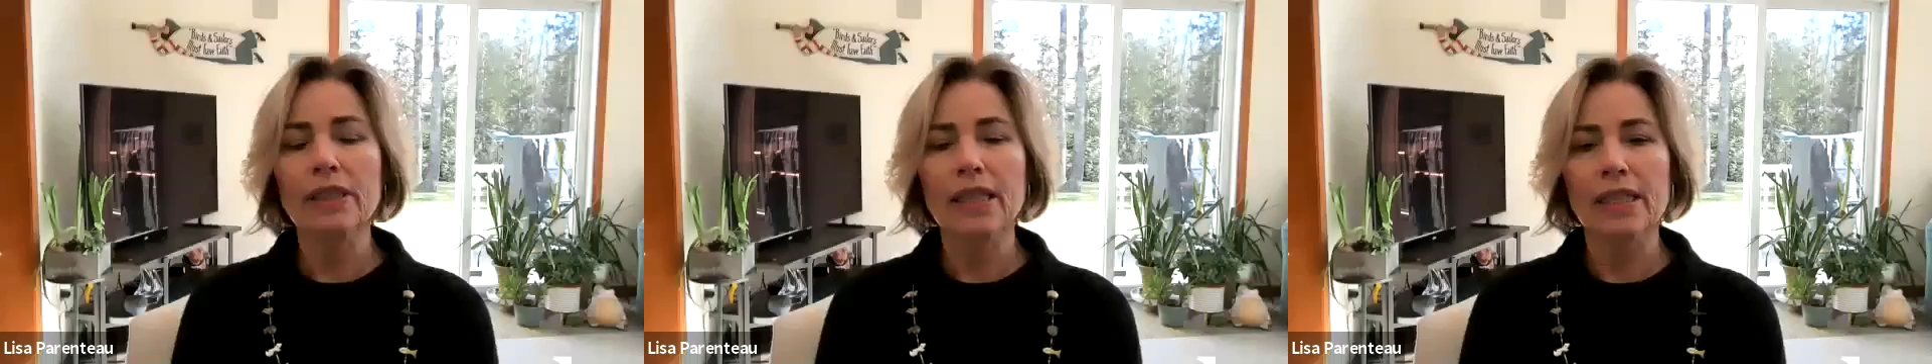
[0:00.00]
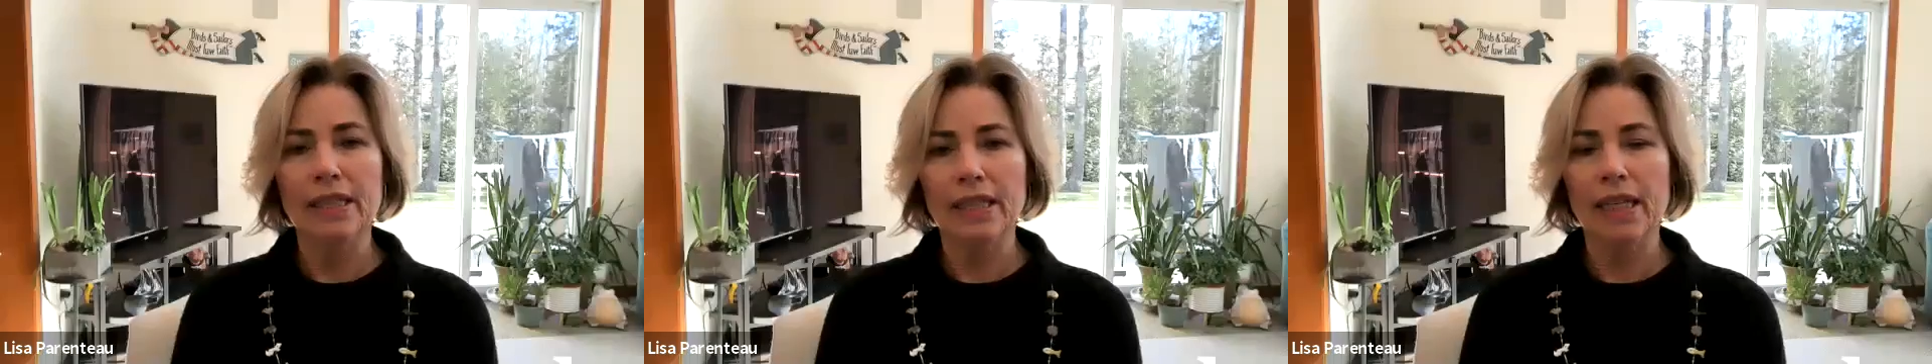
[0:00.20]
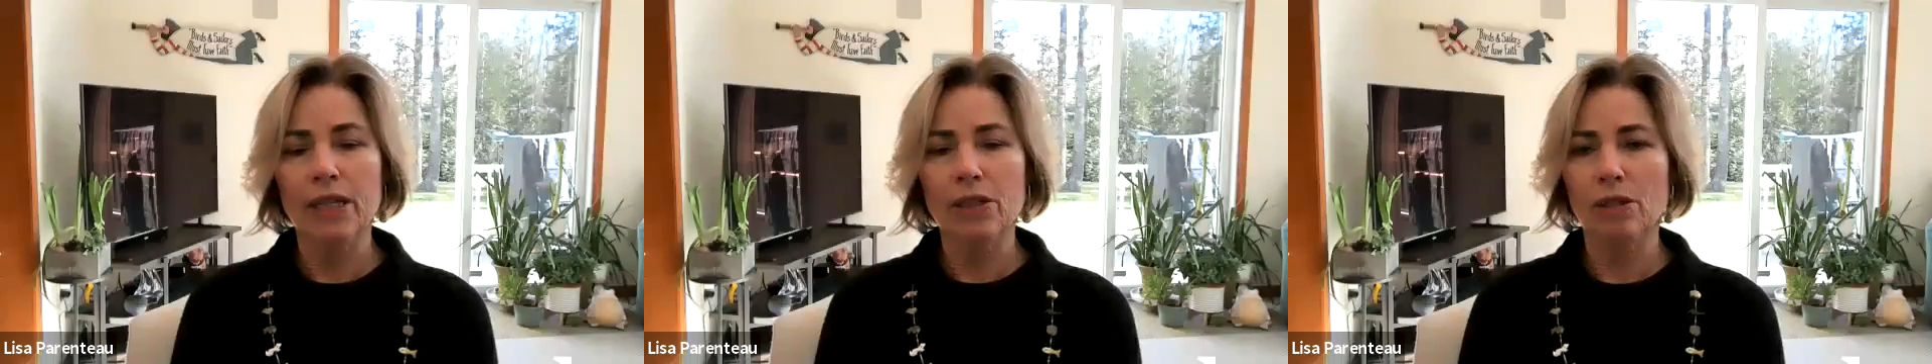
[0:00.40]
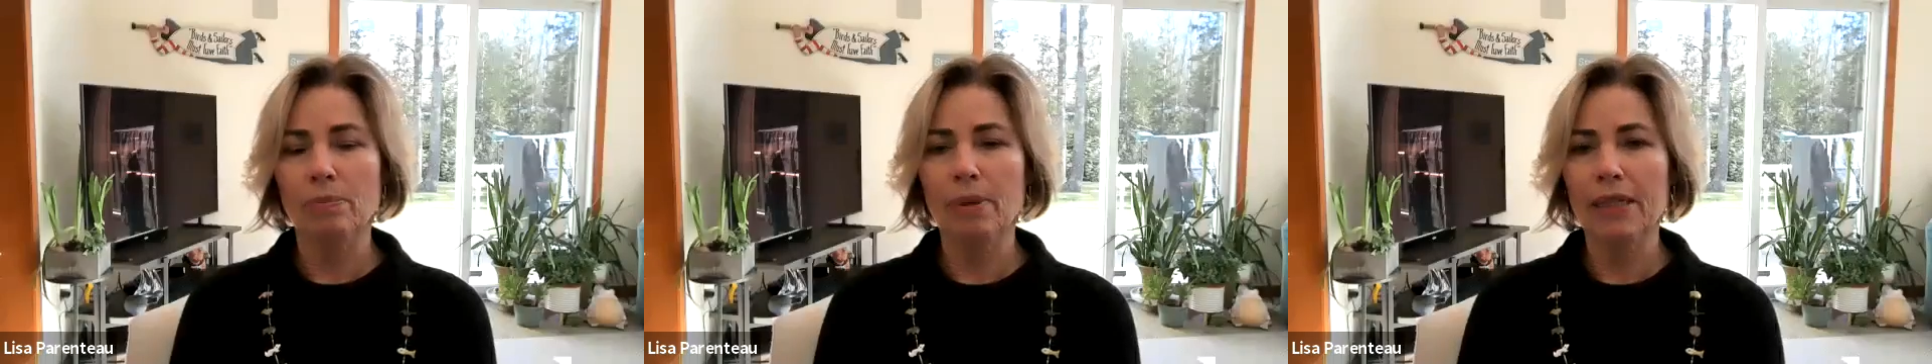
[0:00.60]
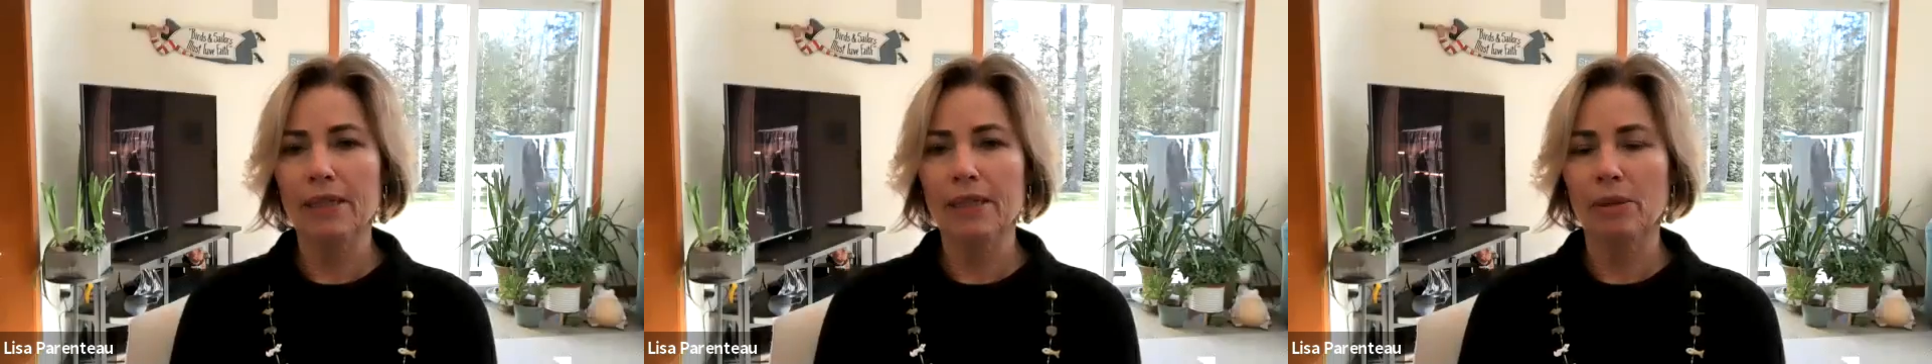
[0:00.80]
designation
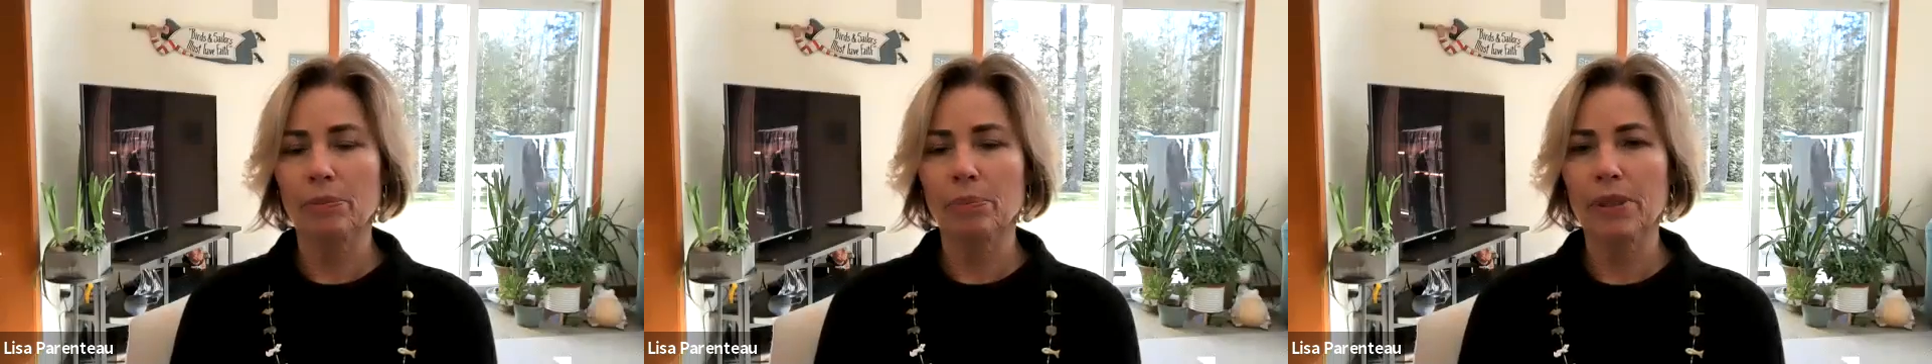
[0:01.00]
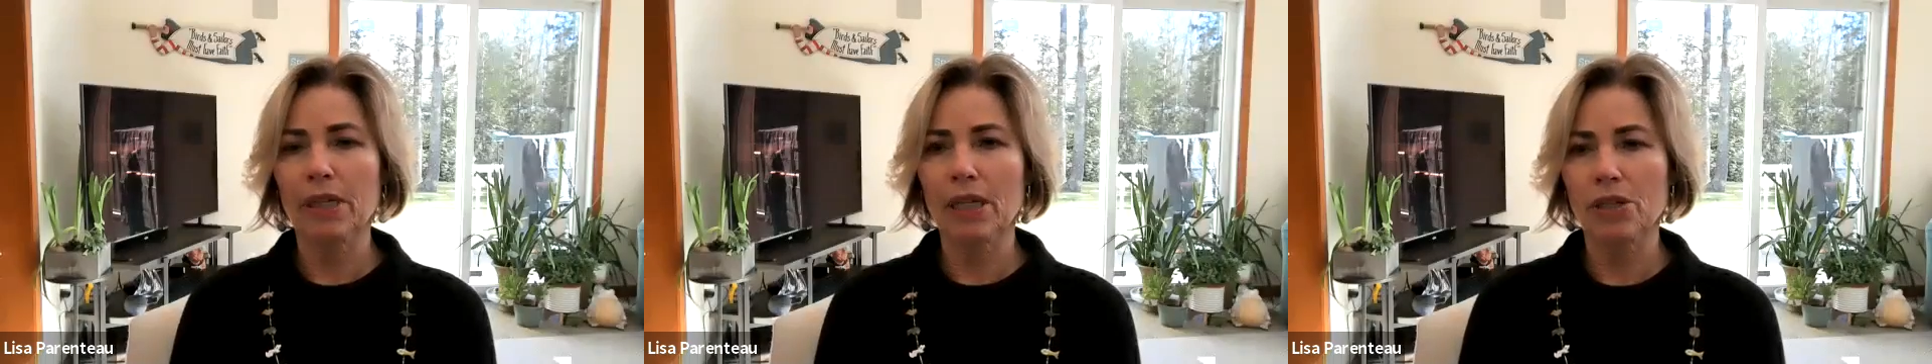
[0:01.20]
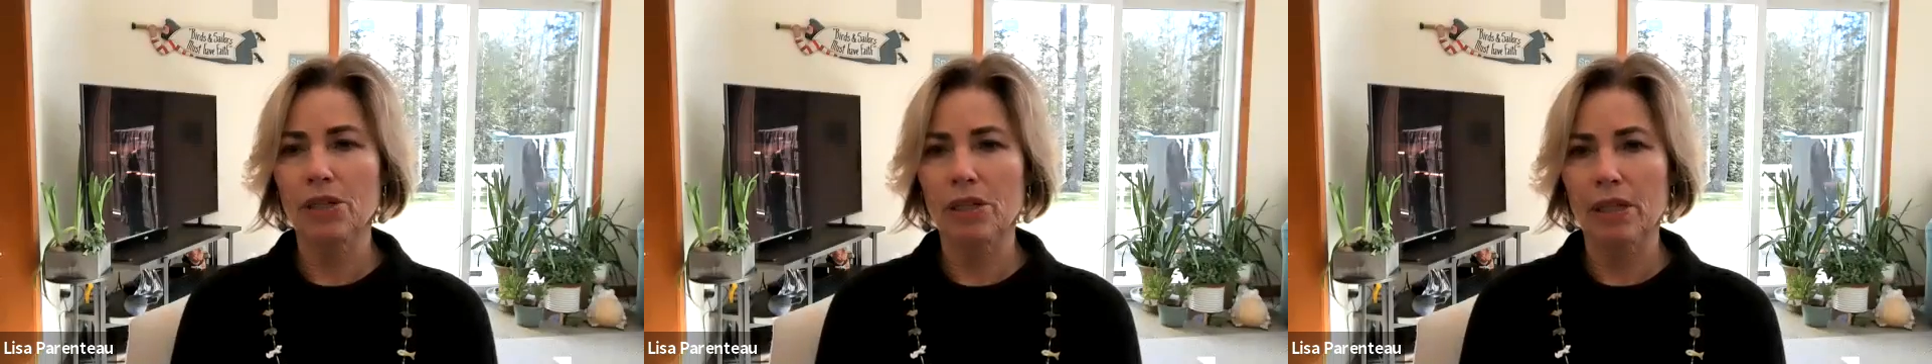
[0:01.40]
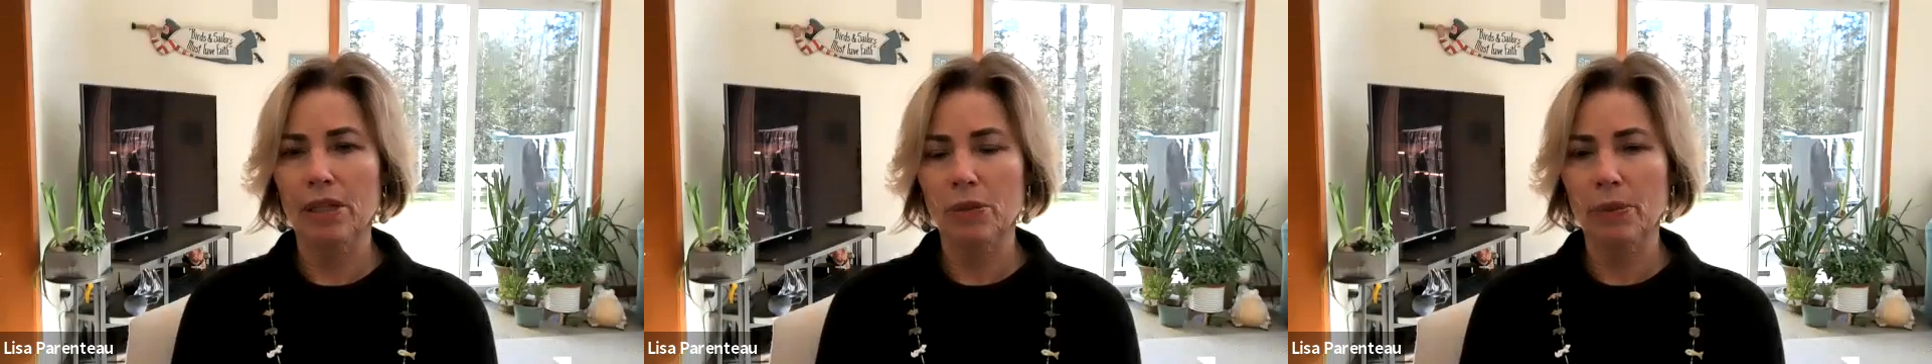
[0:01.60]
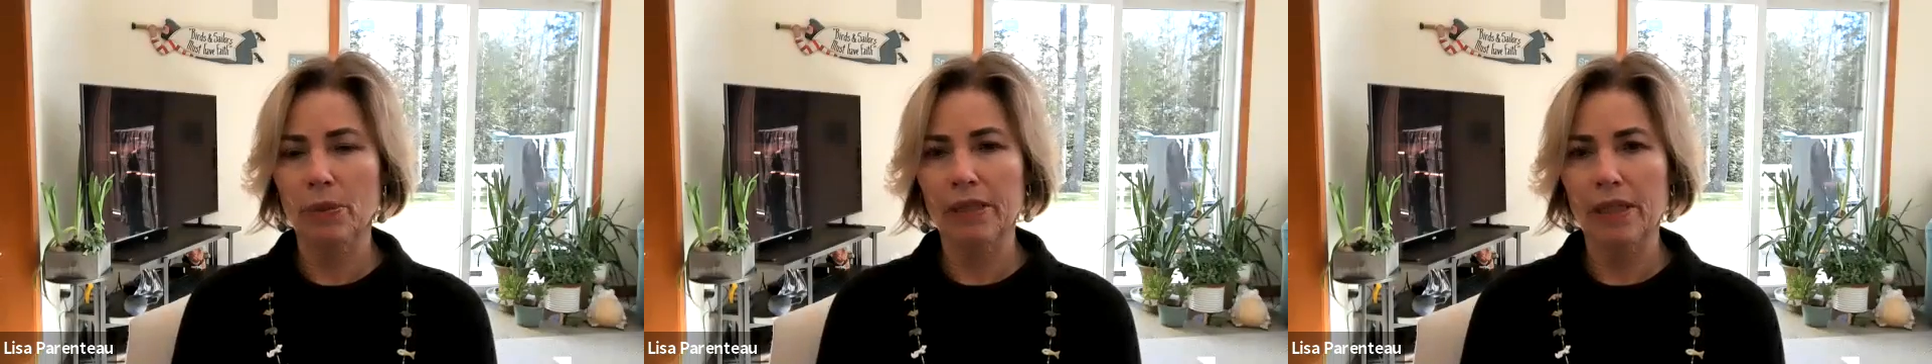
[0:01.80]
based on production as
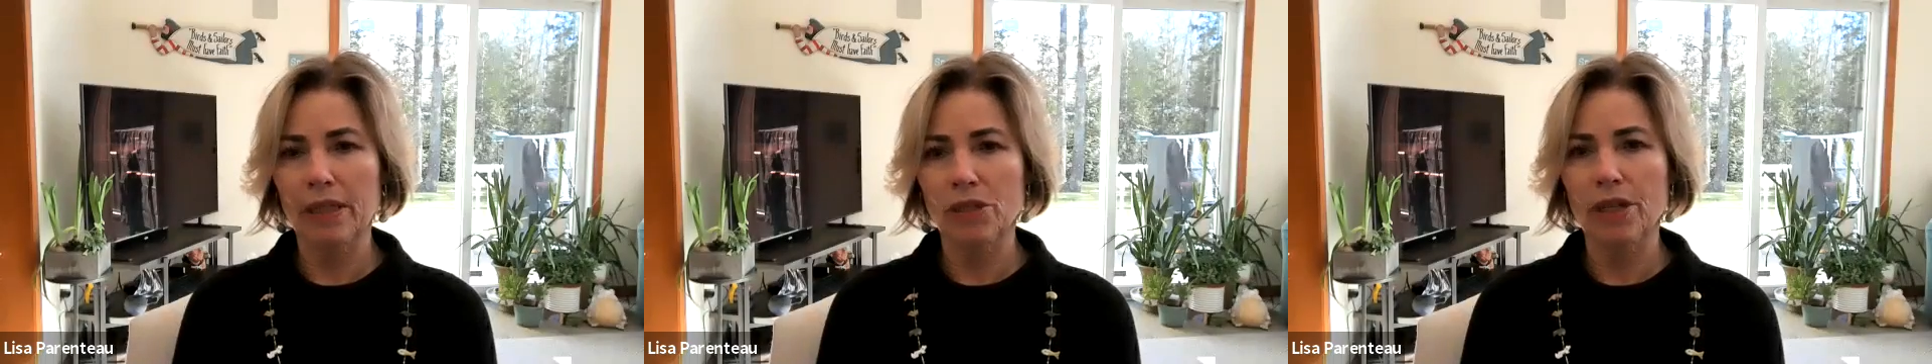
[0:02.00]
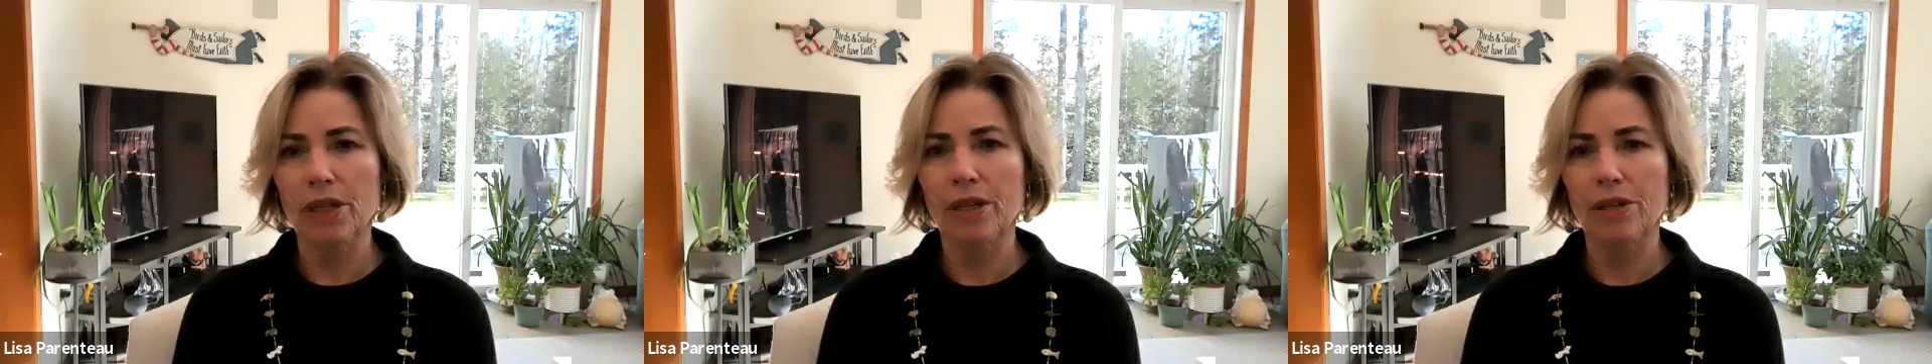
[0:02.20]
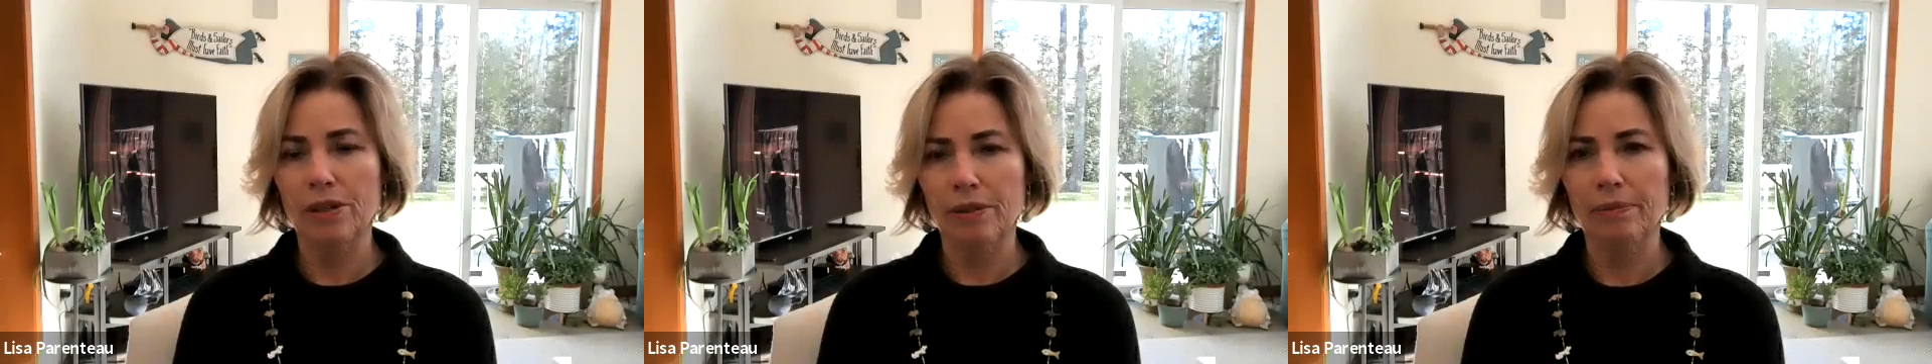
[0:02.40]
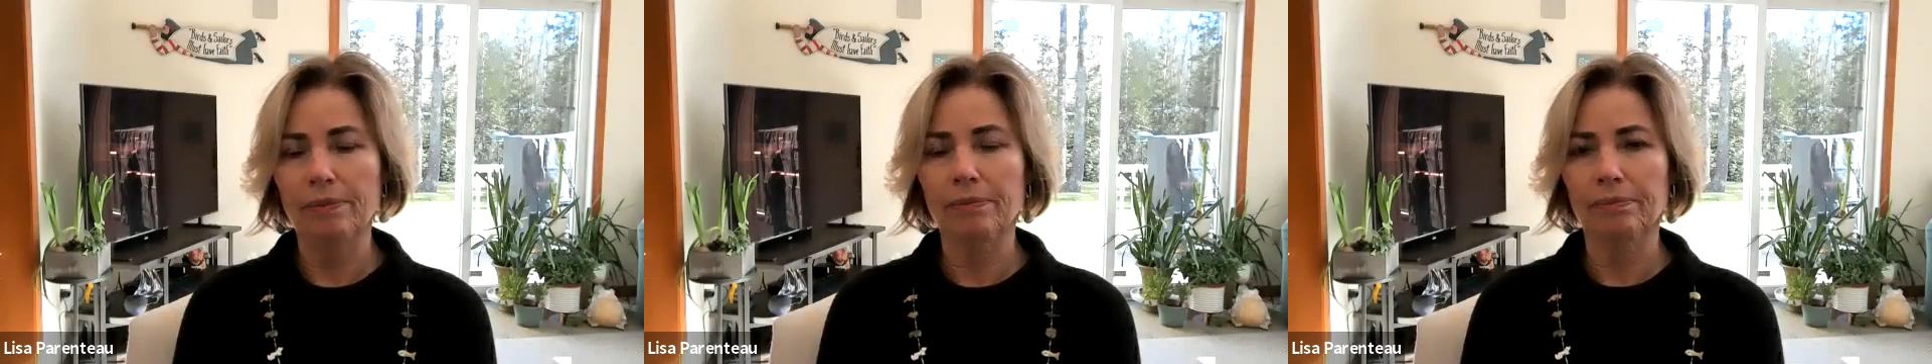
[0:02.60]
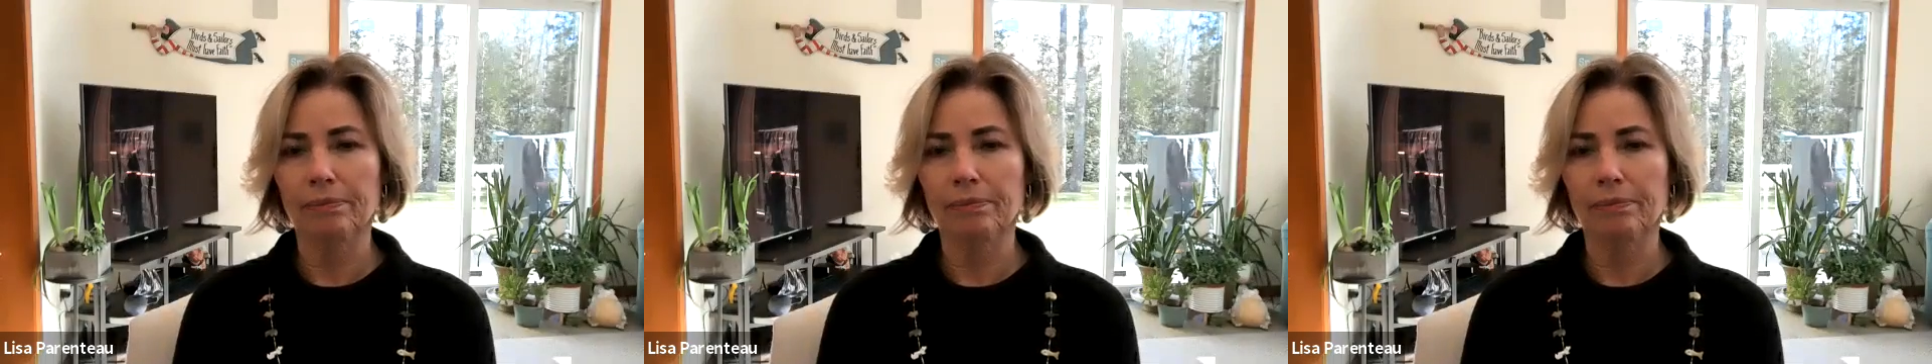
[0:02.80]
well as education.